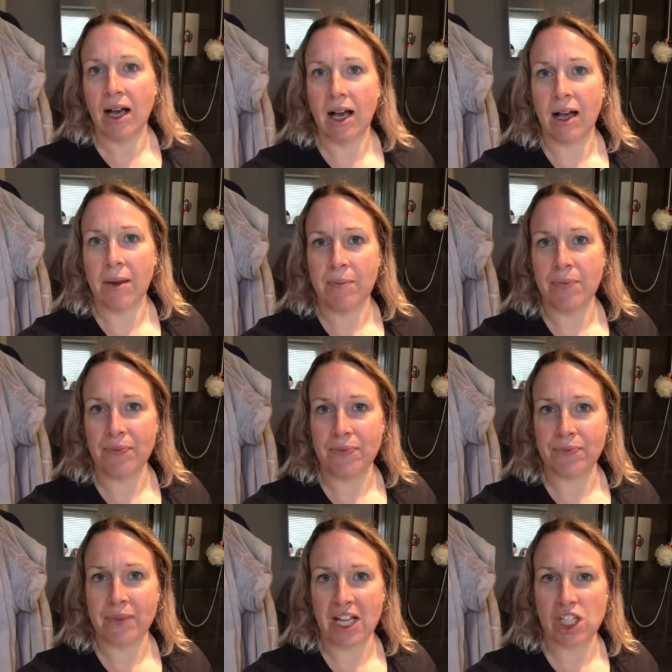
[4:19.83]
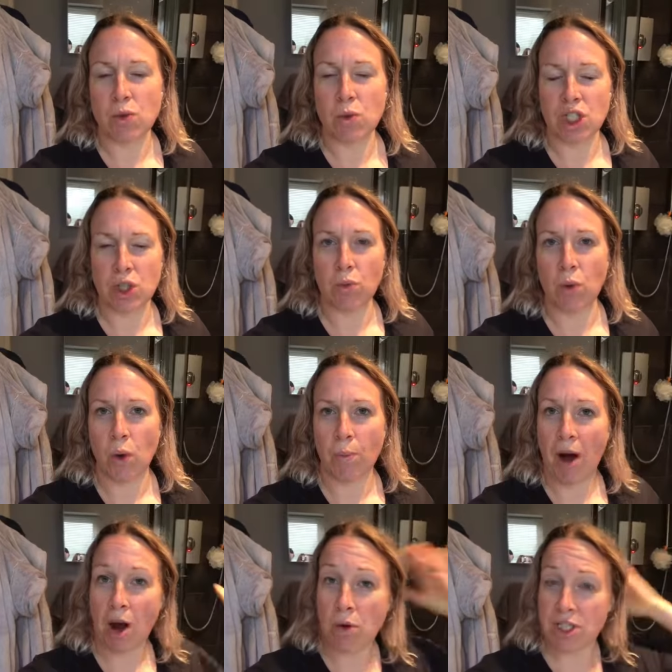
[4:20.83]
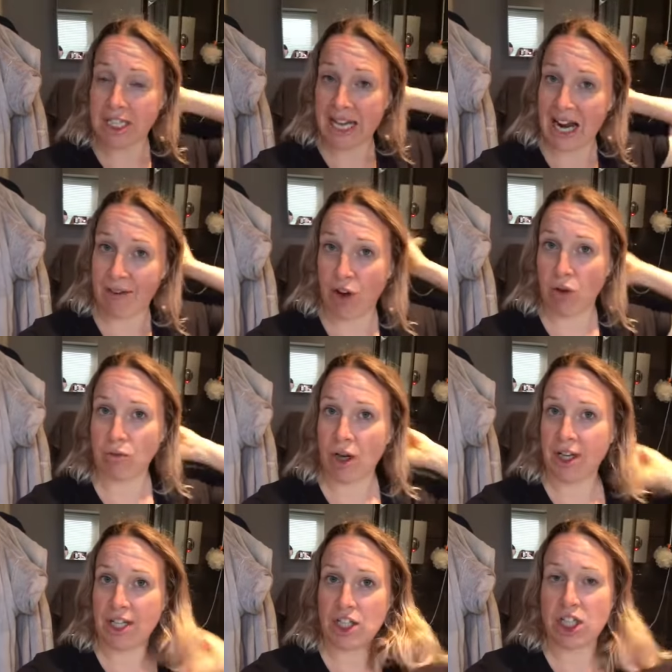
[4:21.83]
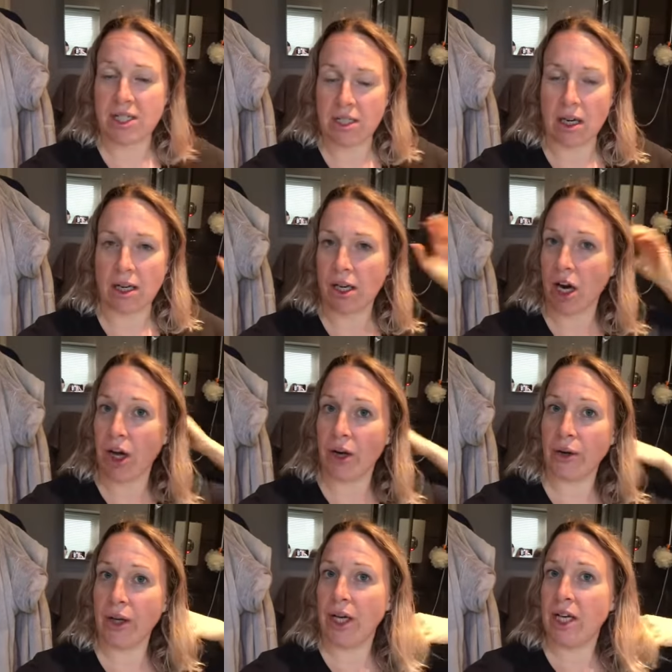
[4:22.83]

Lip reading: And she wanted to walk, but I wanted to carry on running. She said, like, go.